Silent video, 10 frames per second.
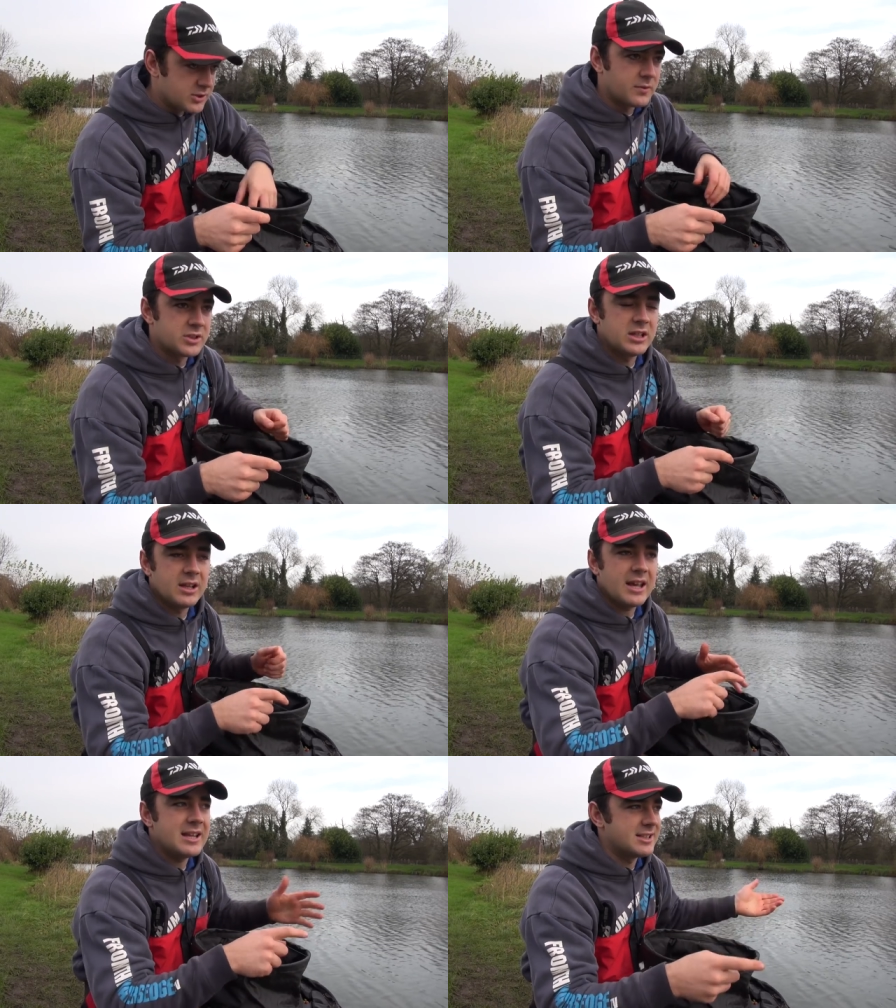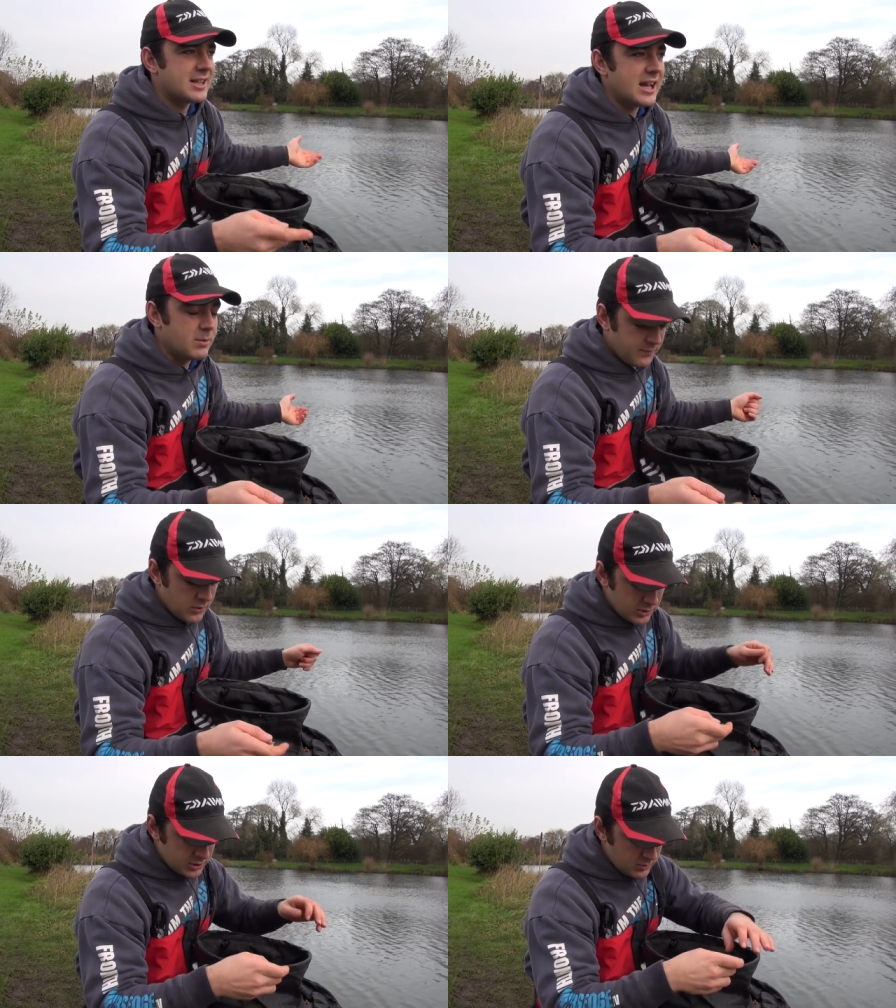is, obviously the lake today we've
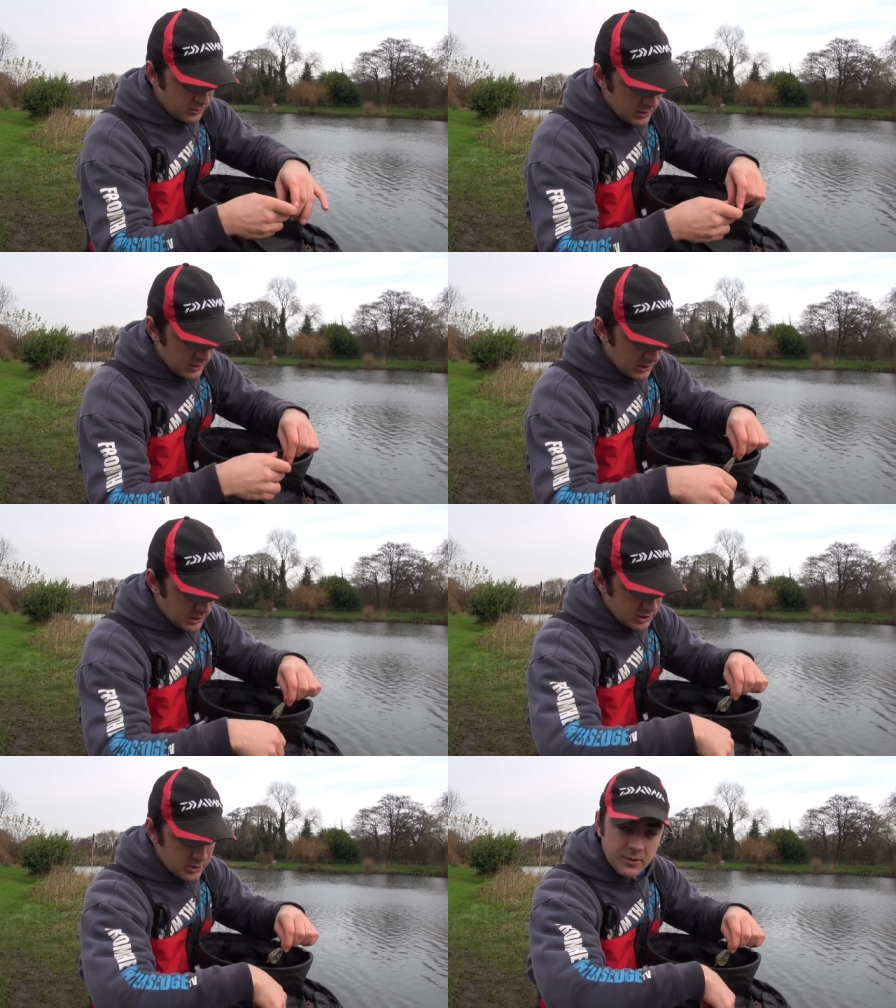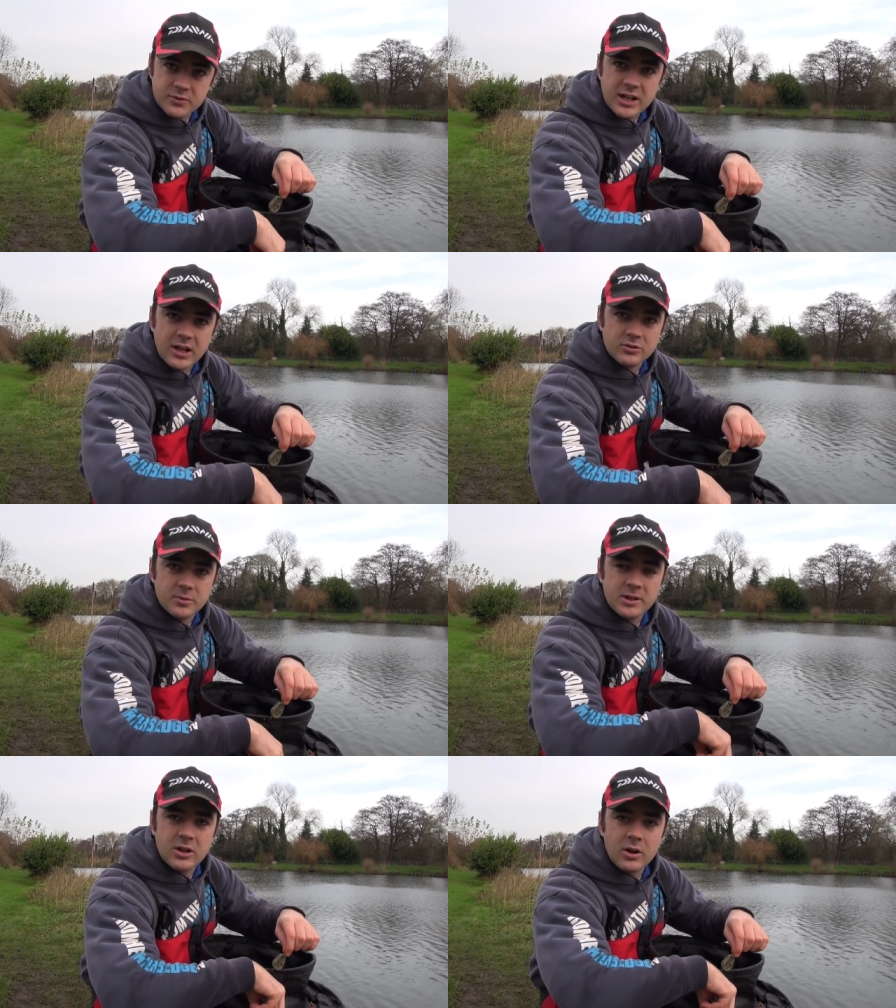got to ourselves,
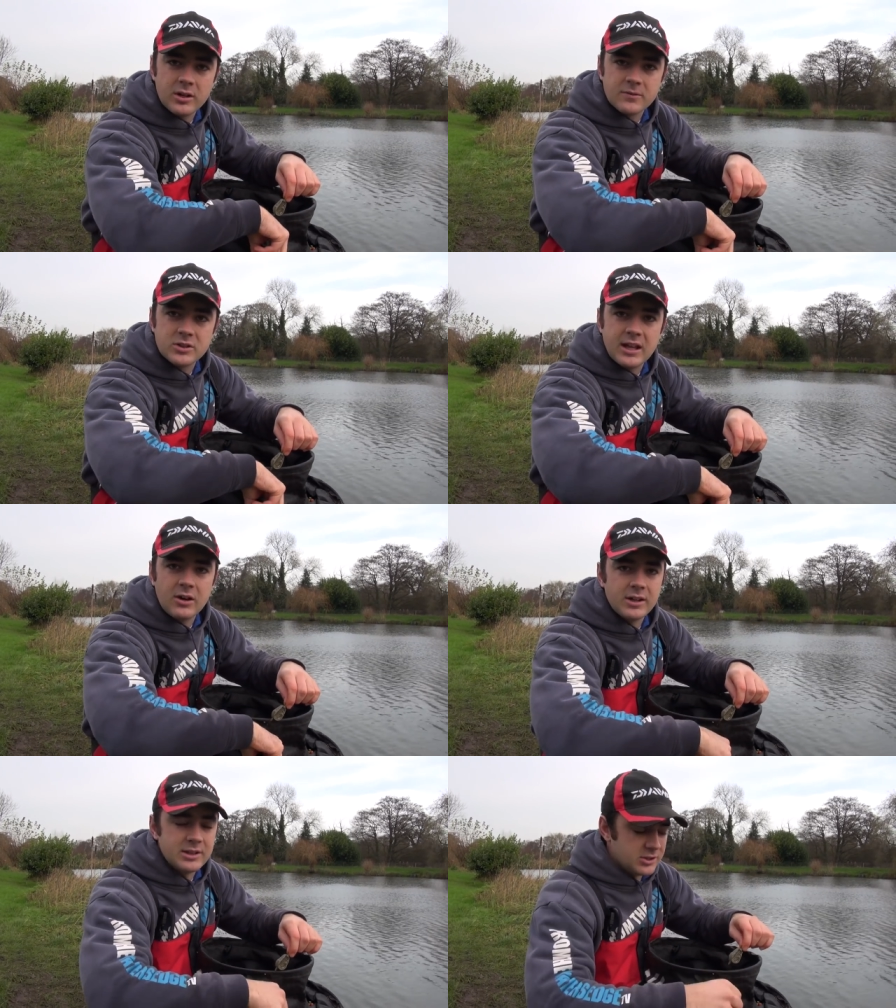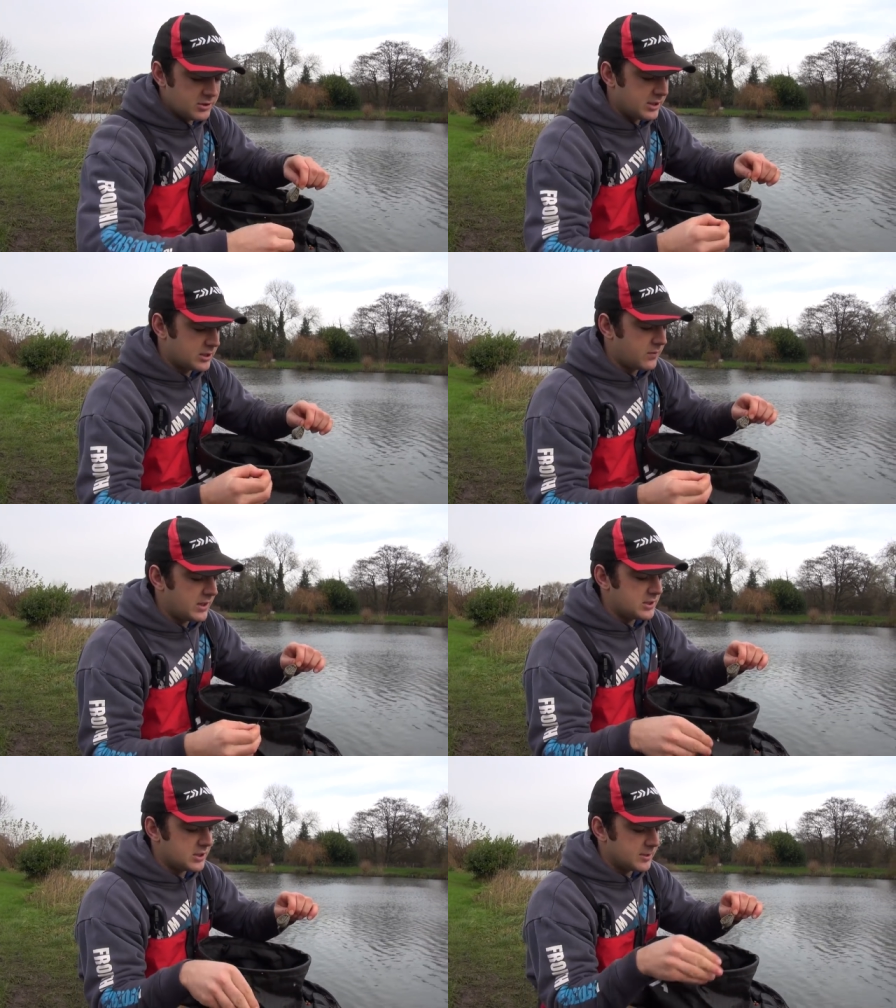we've been kind enough to let on here to do this
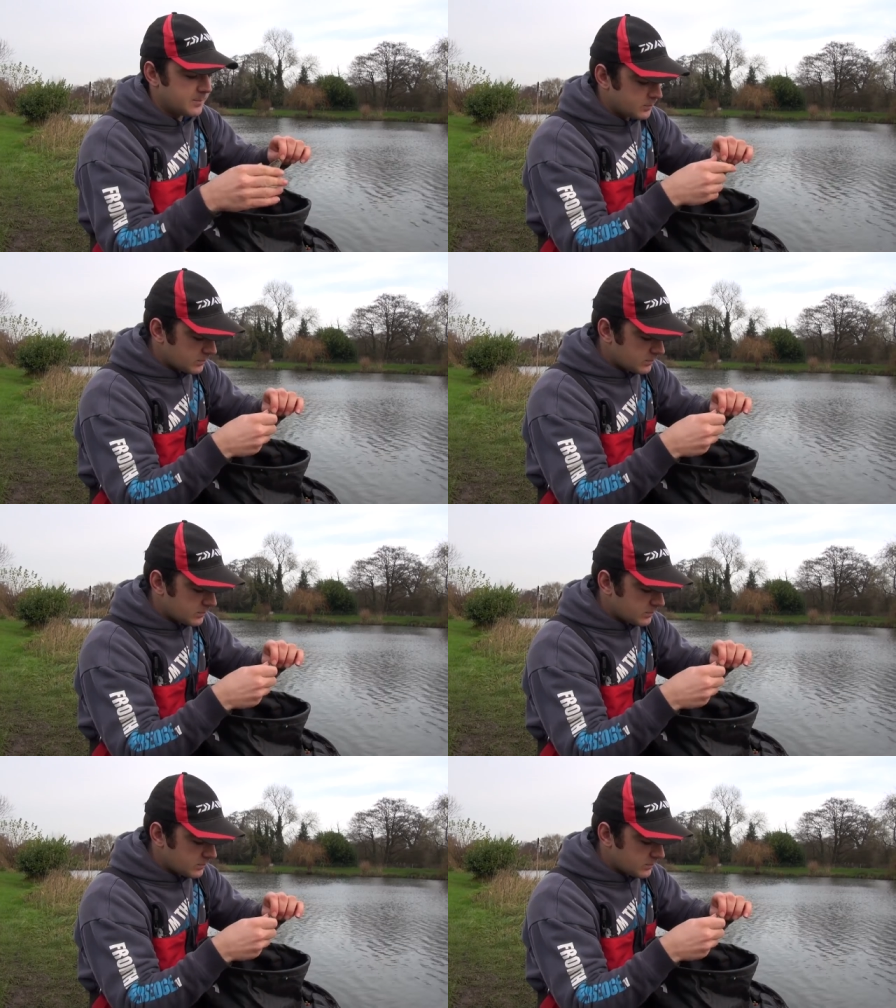feature.